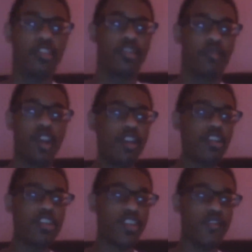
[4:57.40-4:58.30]
the man
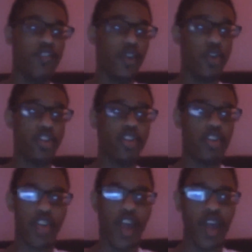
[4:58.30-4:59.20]
is a very great
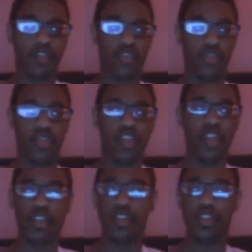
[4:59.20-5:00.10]
actor.
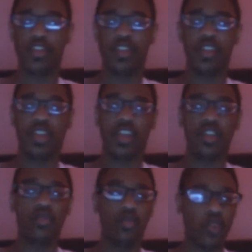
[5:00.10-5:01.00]
And he,
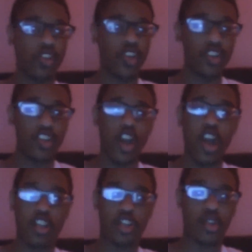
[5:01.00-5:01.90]
with his
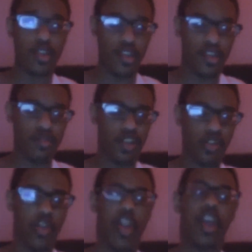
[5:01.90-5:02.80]
Oscar at his belt,
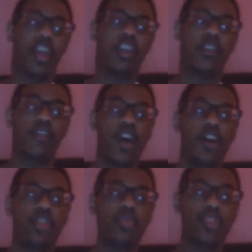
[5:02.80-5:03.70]
he can finally